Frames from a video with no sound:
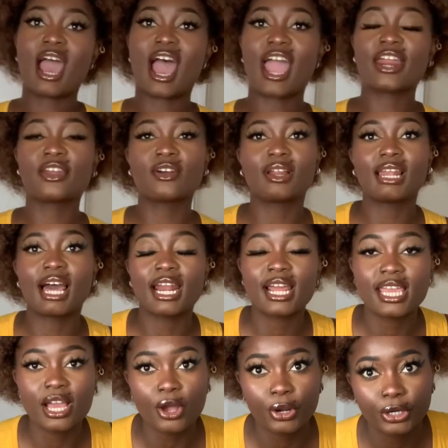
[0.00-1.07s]
I know a lot of
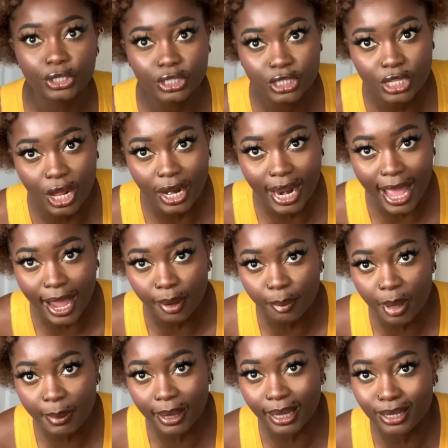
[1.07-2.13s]
y'all girls don't like
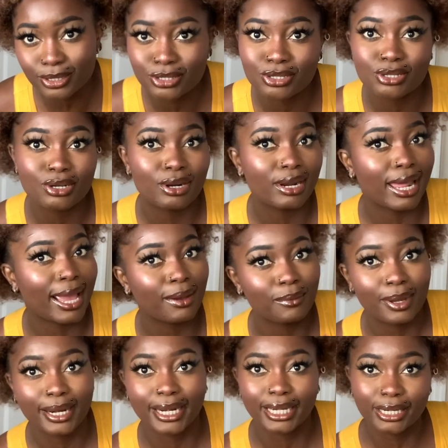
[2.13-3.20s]
me because you don't like
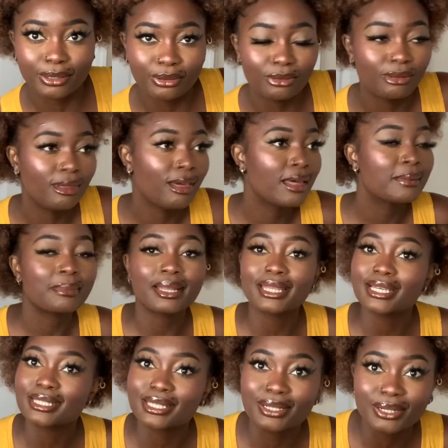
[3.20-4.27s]
what I do, but
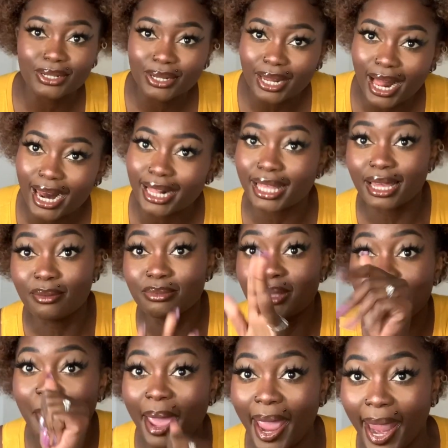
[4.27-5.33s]
that's cool. I'll keep the
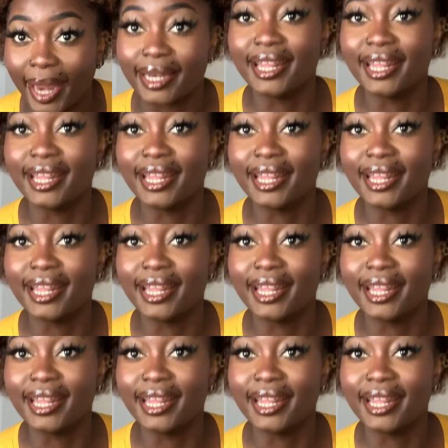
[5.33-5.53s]
man.